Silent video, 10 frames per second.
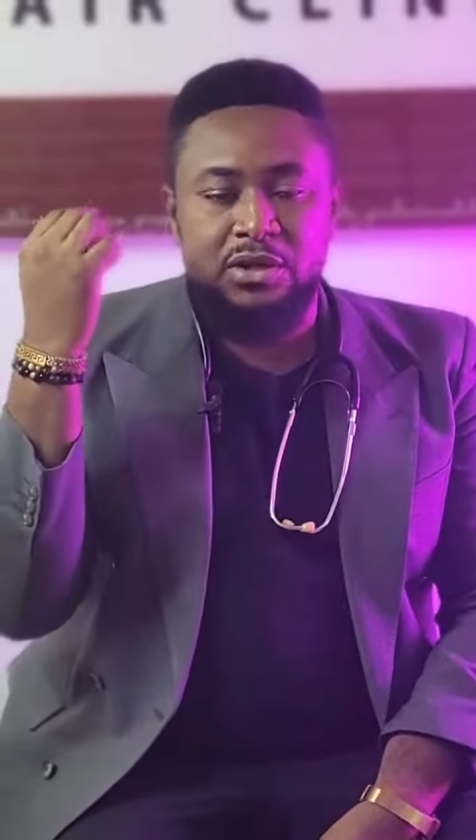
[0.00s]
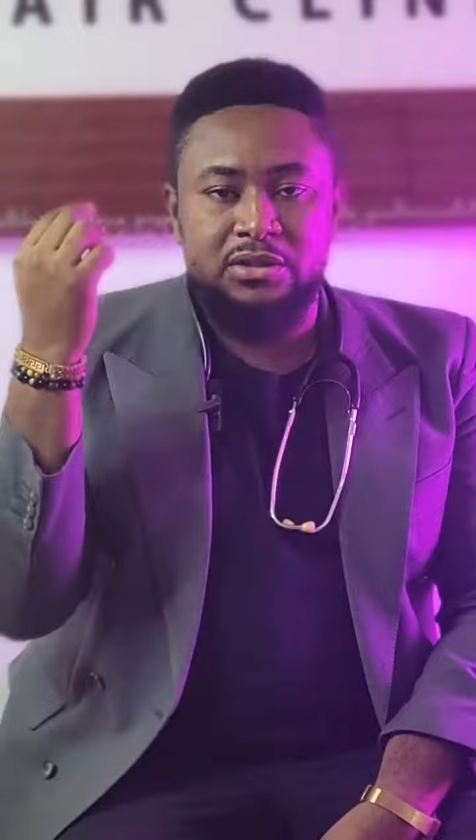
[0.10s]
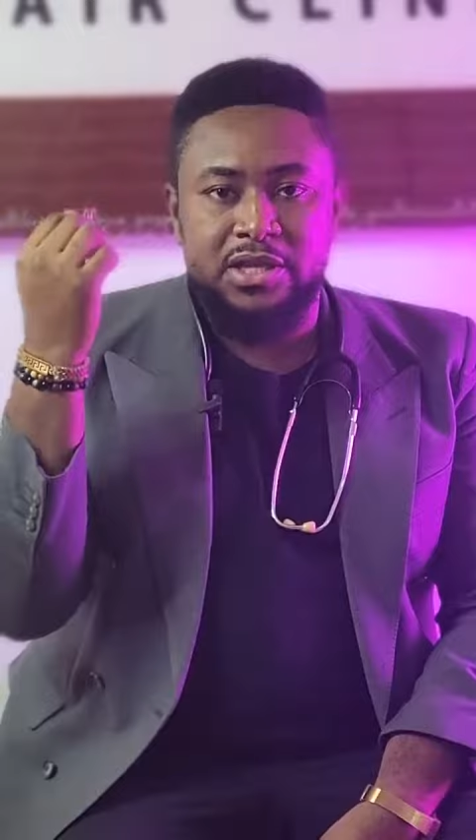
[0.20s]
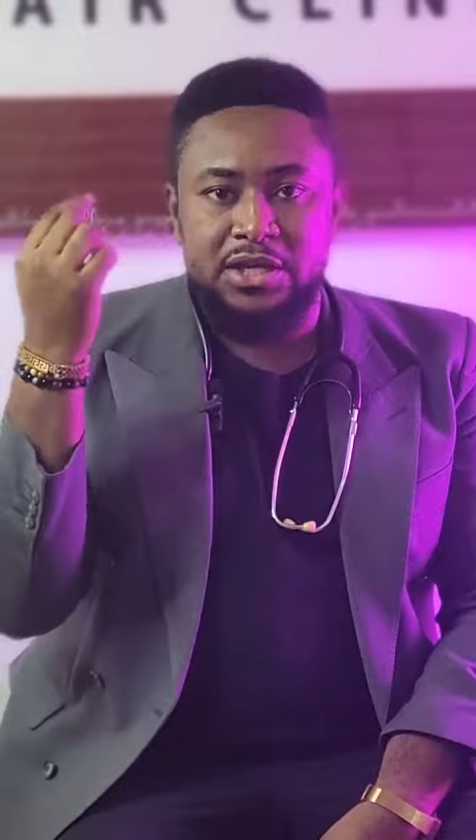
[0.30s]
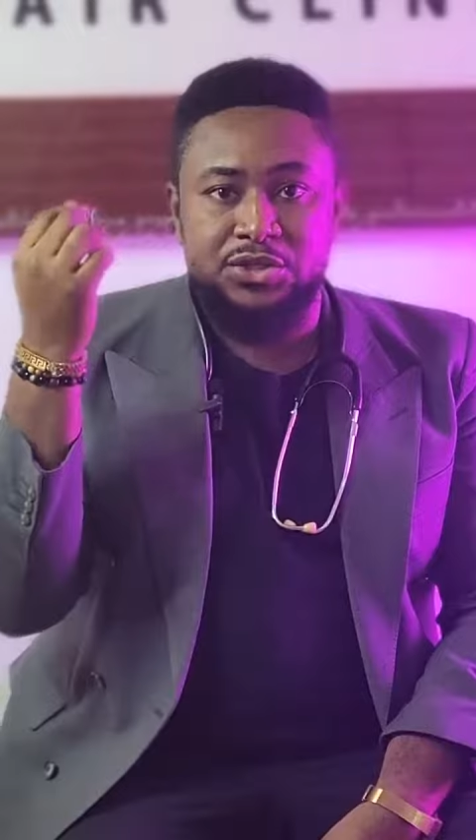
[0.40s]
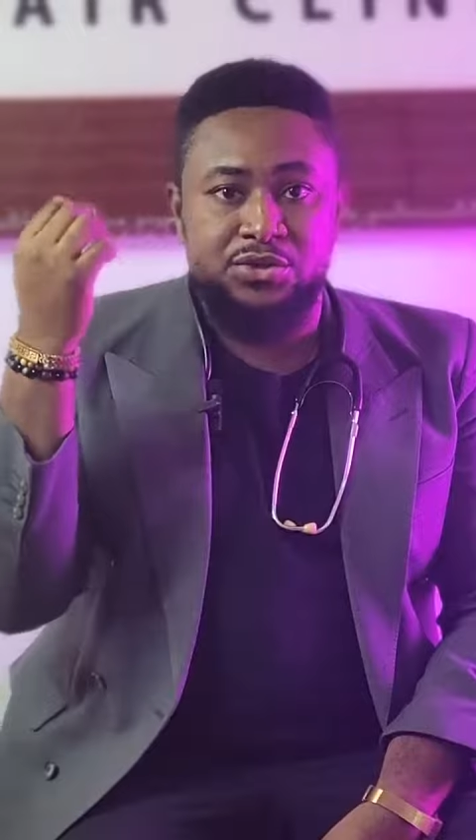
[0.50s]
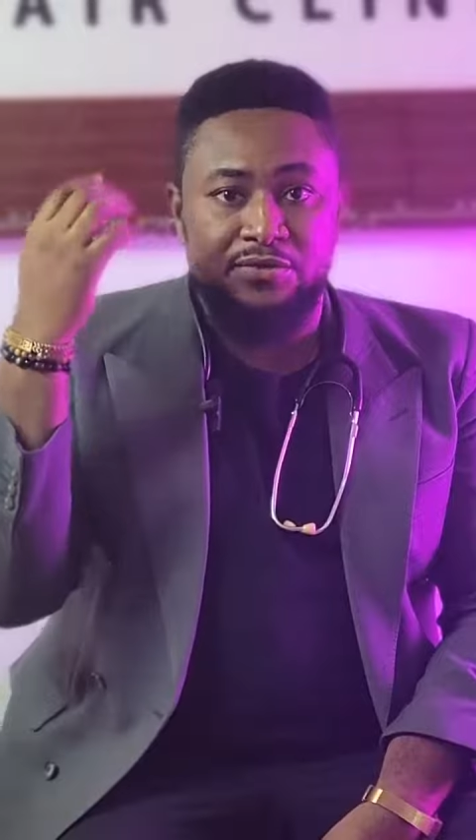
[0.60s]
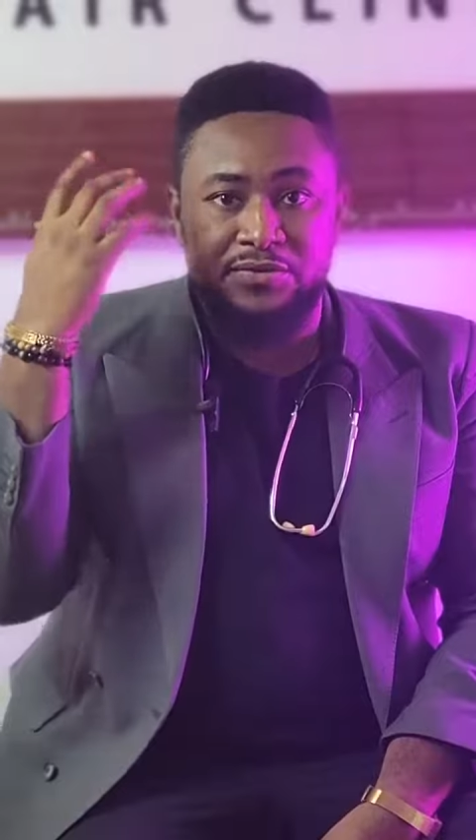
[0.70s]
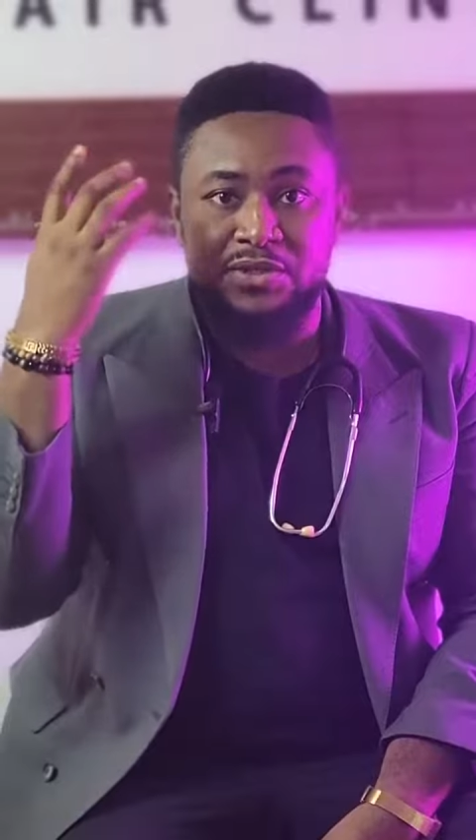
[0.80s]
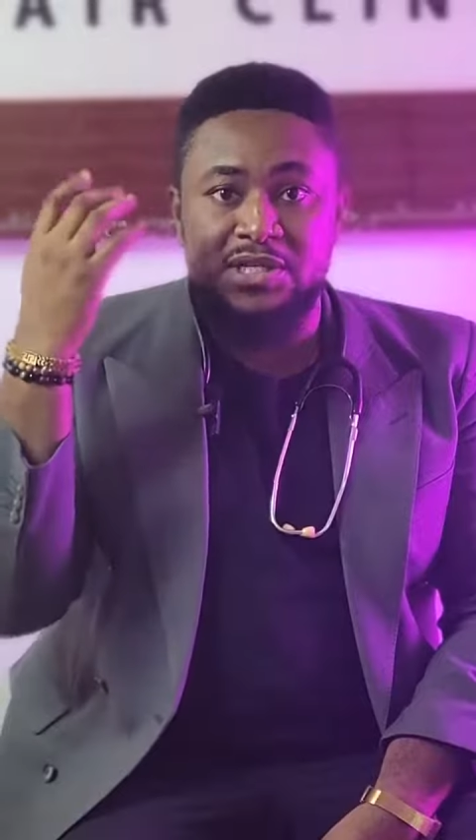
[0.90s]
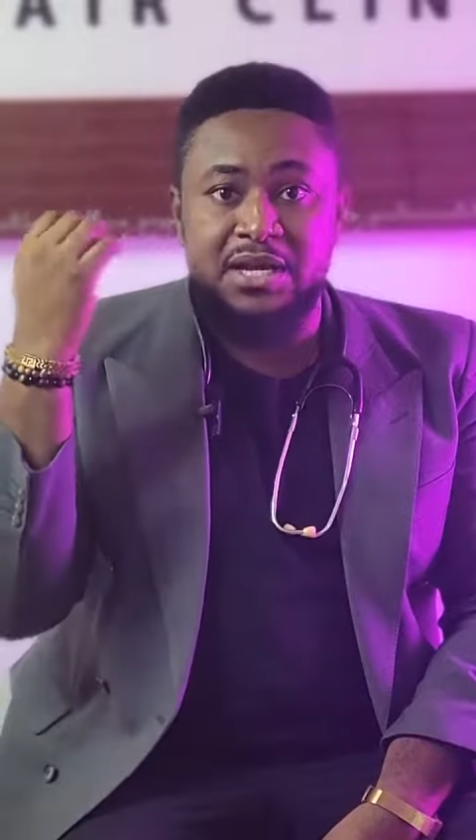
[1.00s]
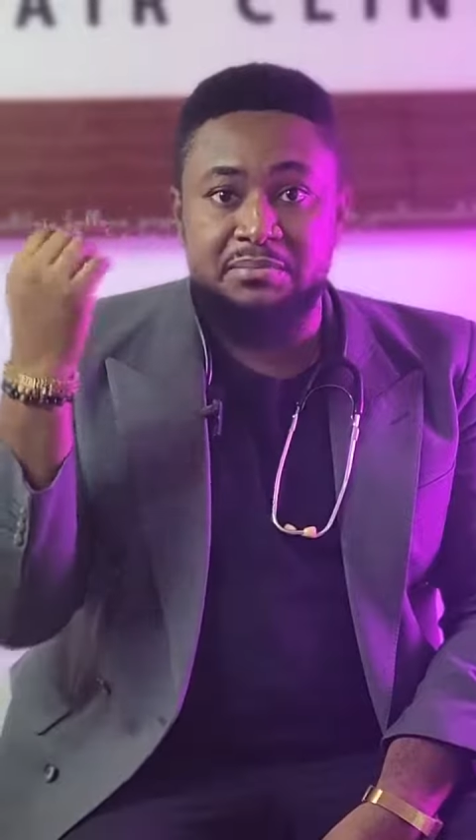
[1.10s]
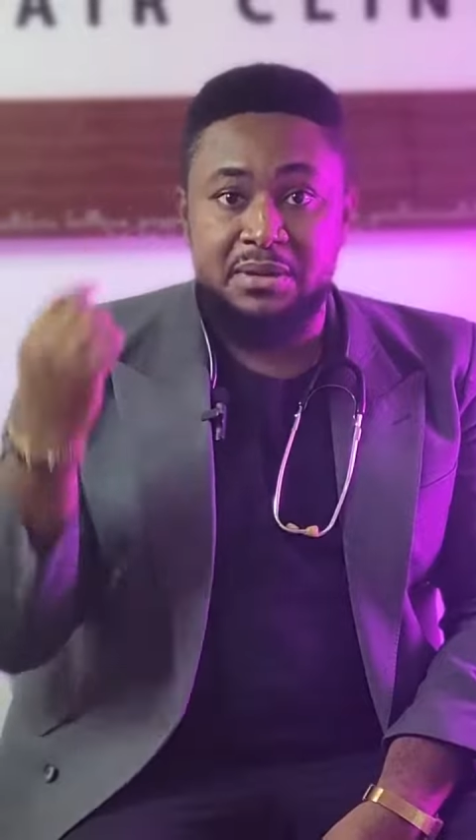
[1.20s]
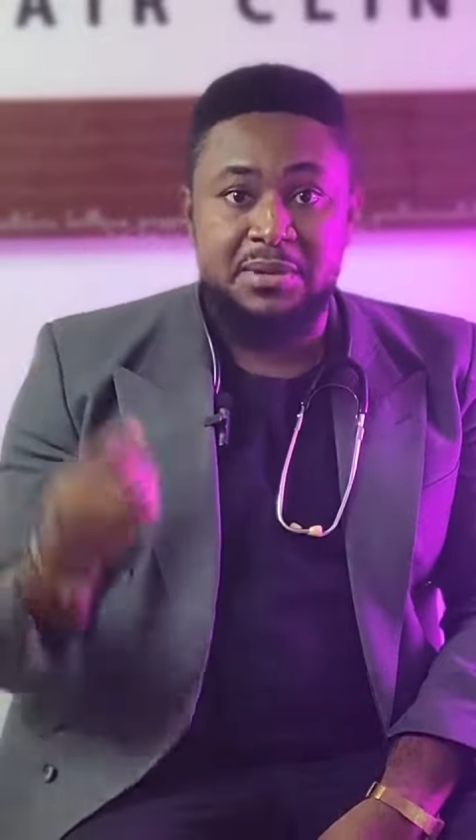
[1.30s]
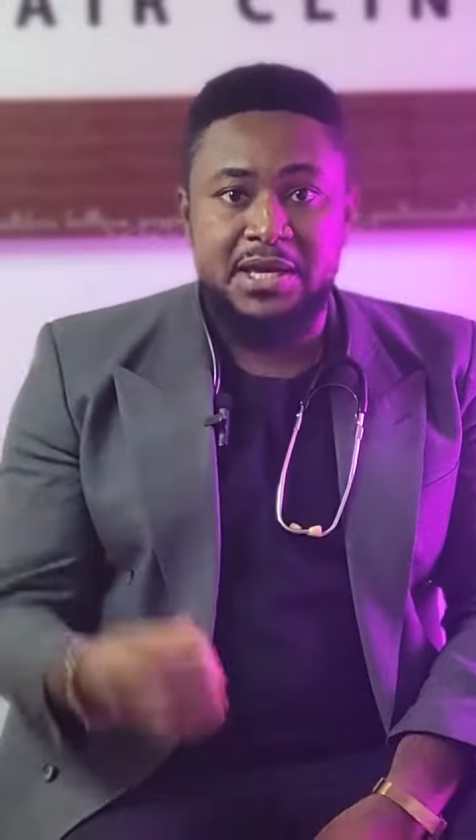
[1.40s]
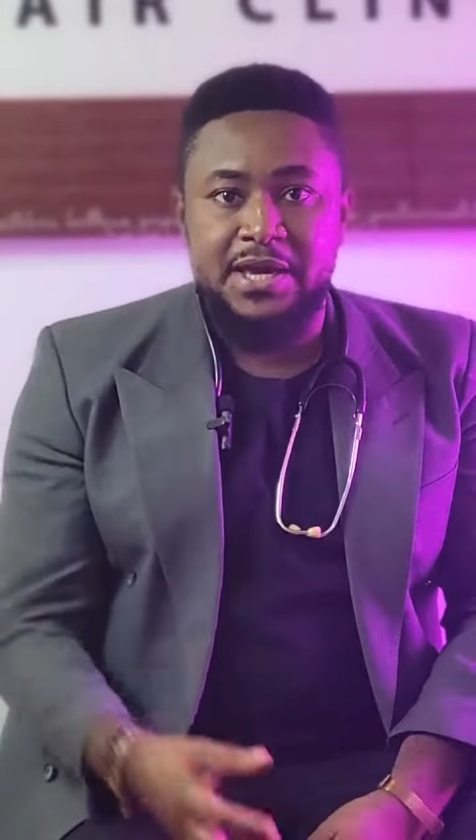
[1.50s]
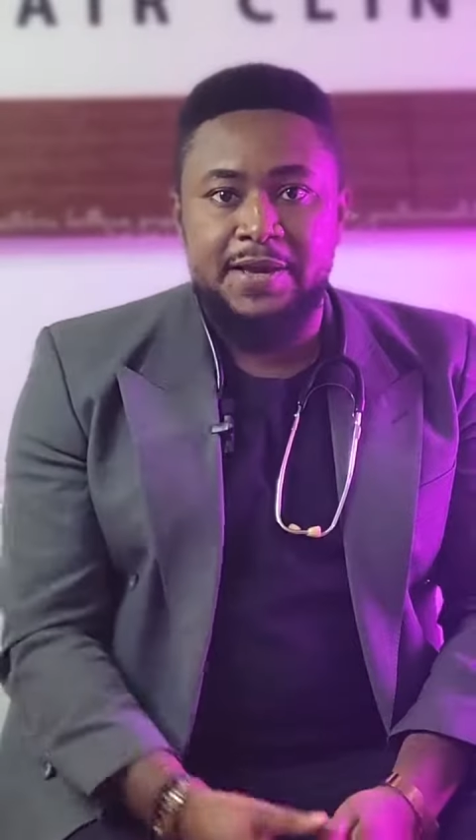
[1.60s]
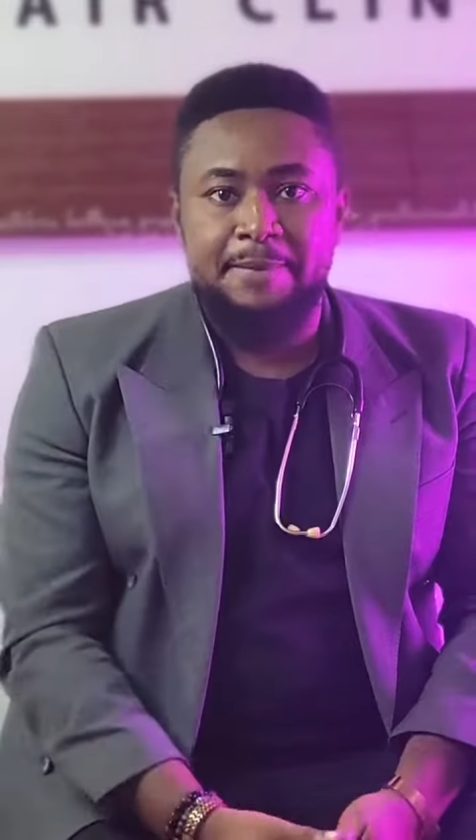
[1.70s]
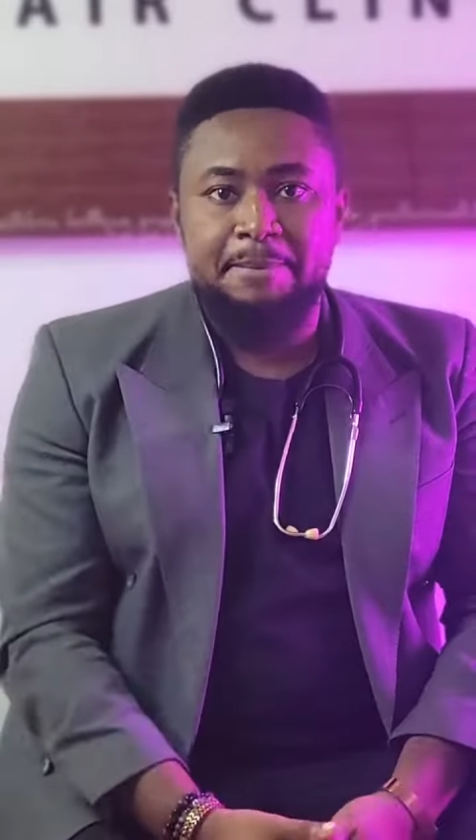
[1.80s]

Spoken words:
texture, feels like baby hair.